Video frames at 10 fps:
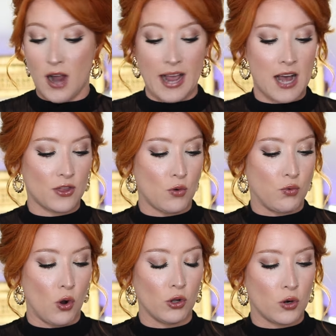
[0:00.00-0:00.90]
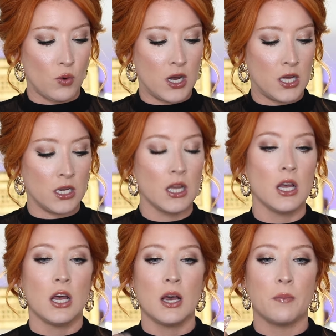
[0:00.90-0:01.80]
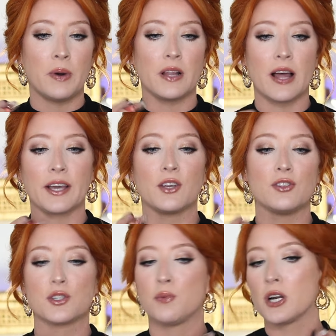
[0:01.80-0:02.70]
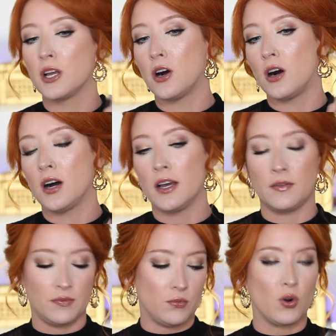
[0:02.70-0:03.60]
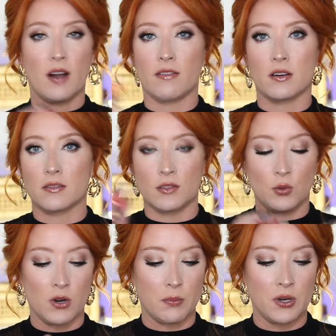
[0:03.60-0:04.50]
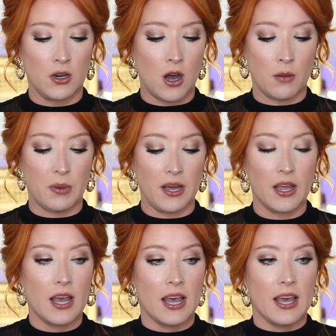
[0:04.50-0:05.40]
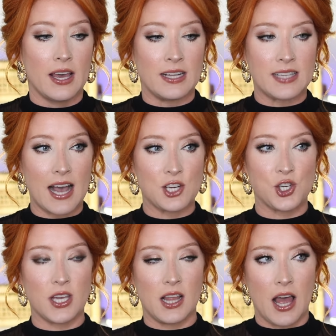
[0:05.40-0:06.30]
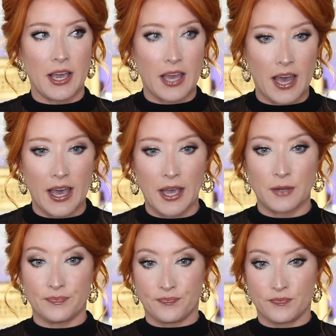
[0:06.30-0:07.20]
I got the roller one, but like you just put it on wherever you want to put it on, but it's actually like a